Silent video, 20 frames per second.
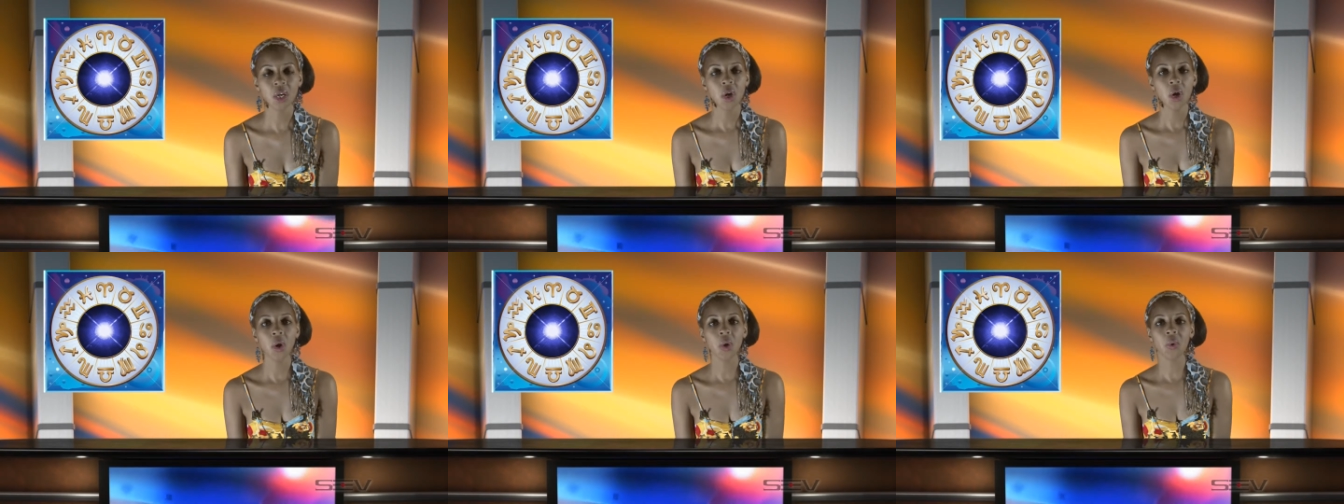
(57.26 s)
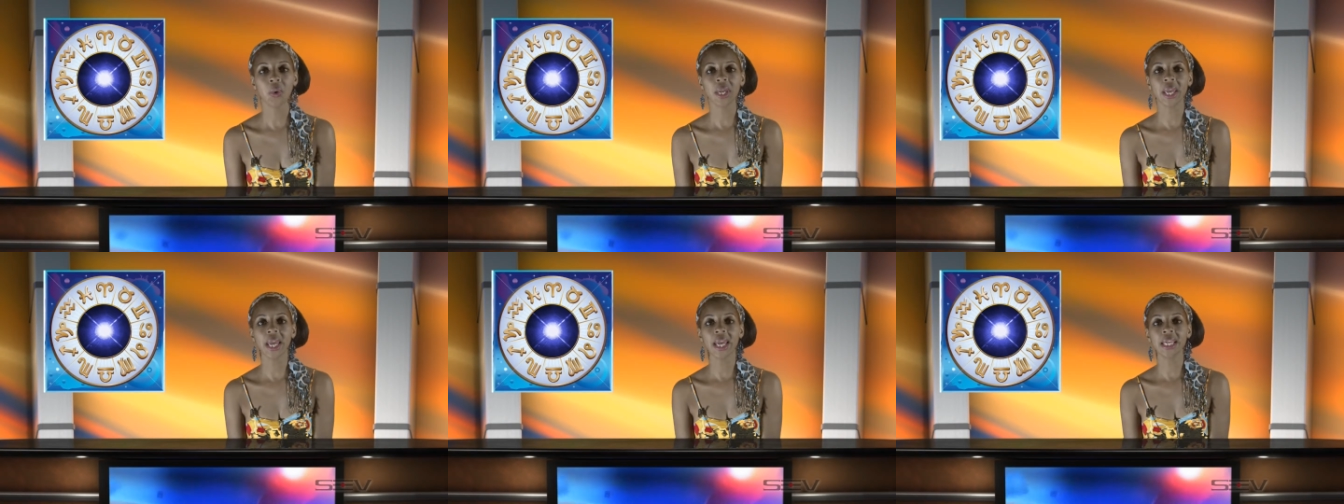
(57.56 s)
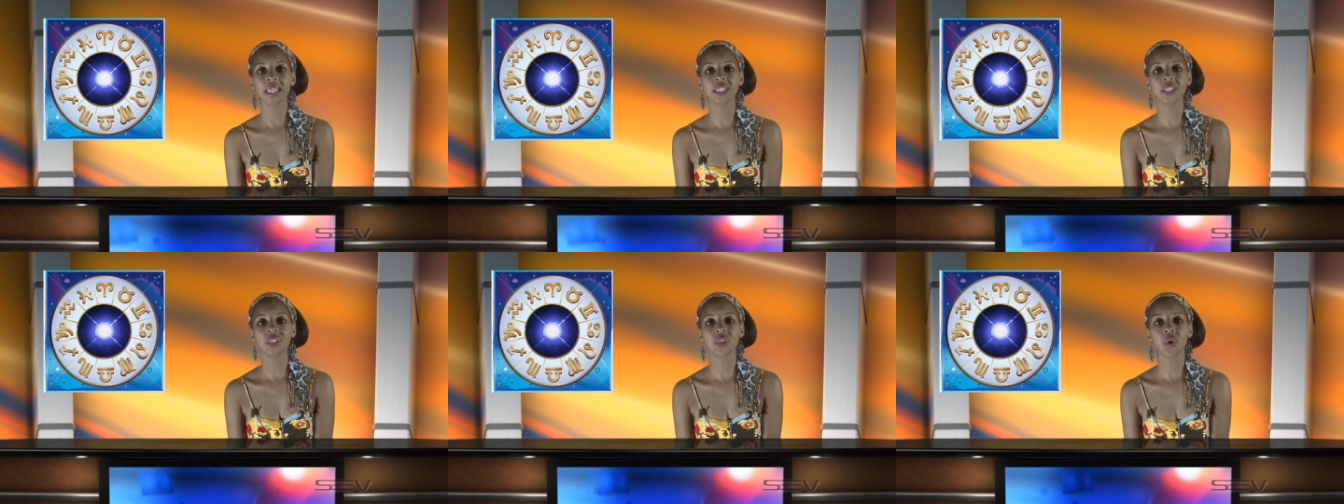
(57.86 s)

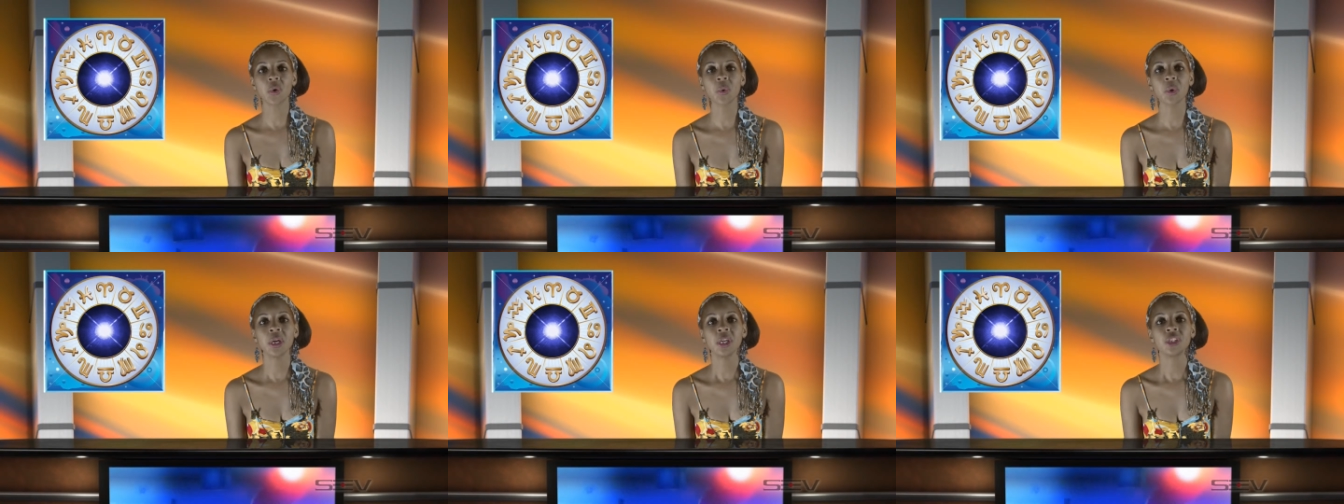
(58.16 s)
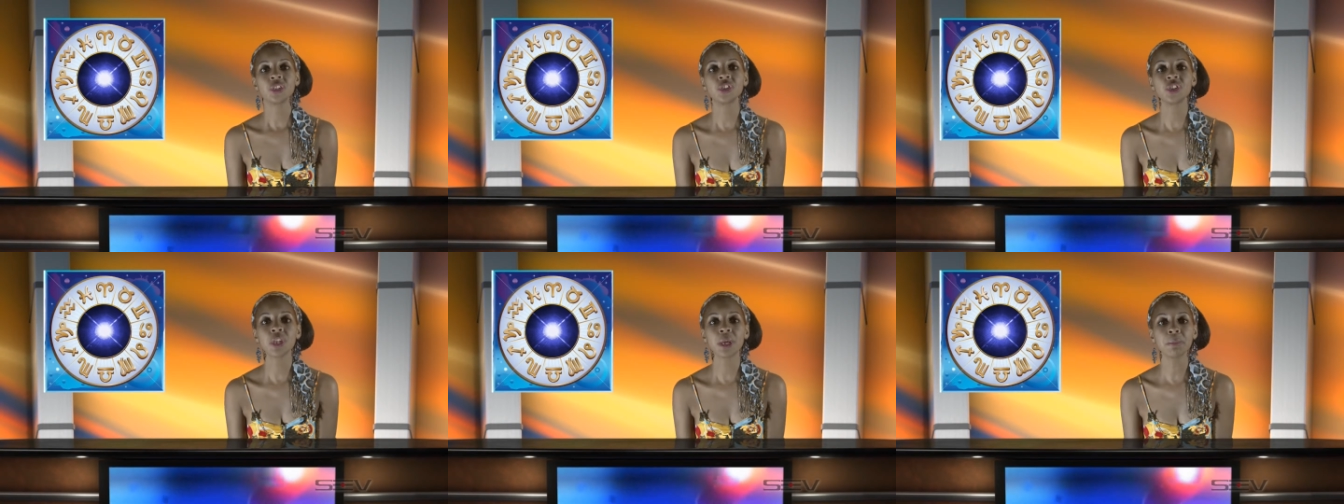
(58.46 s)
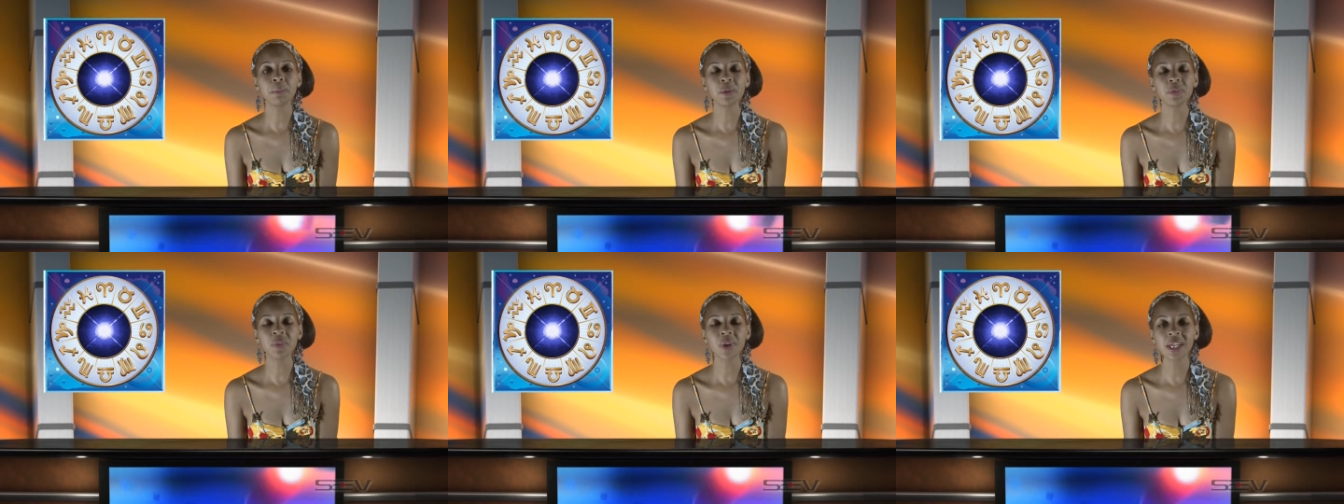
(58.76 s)
Okay, so
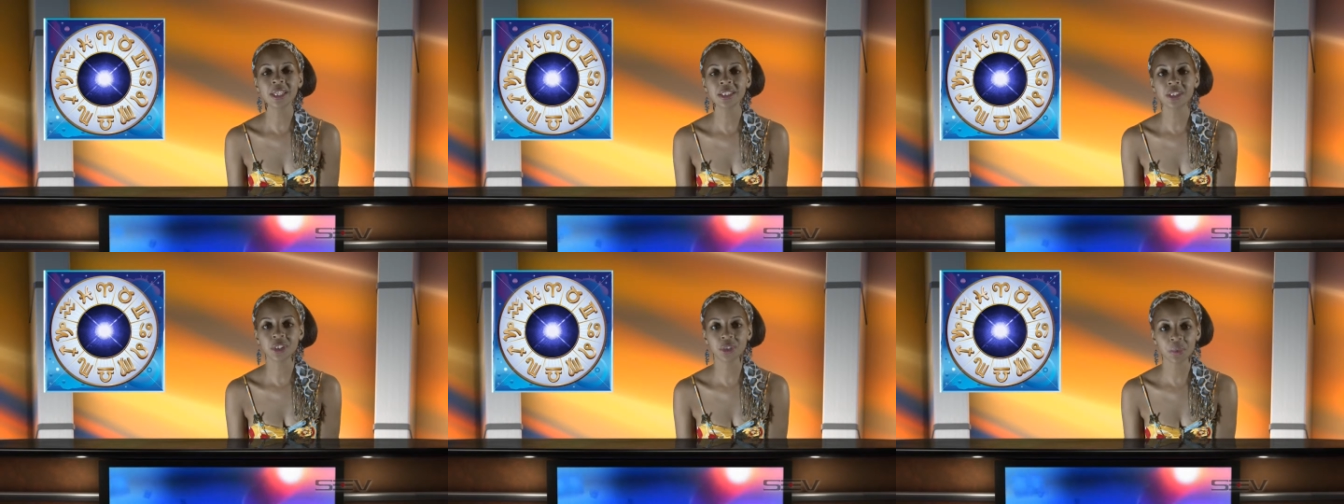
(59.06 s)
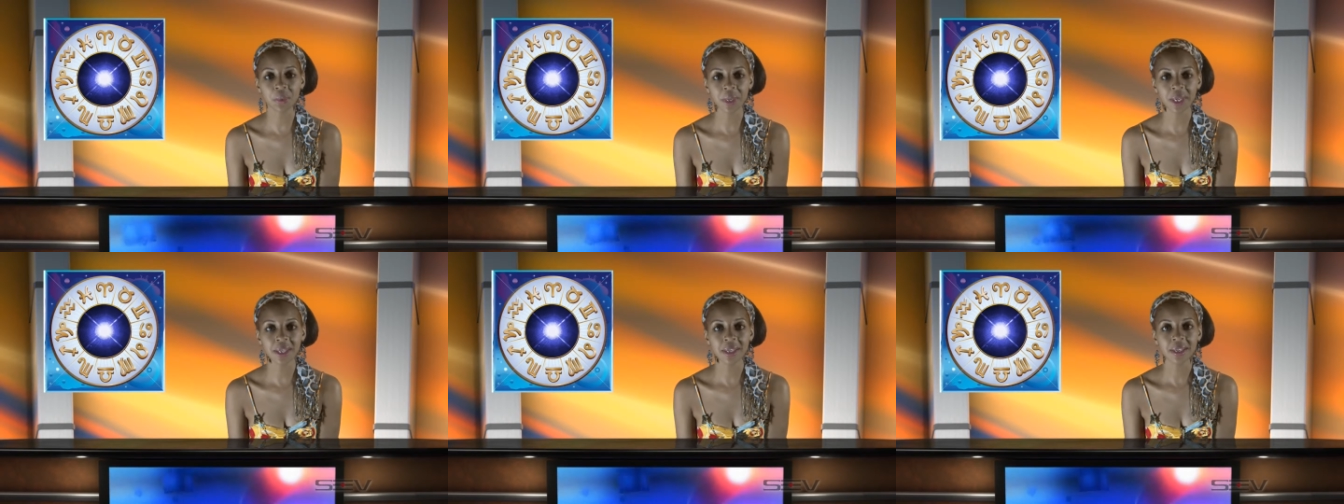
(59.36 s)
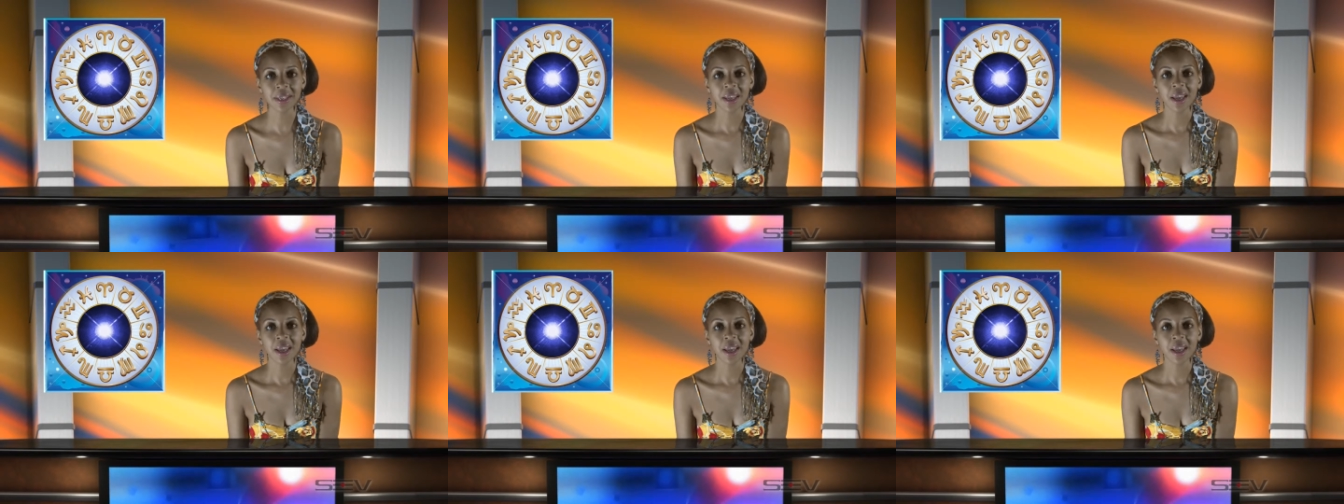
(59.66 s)
jumping right to it,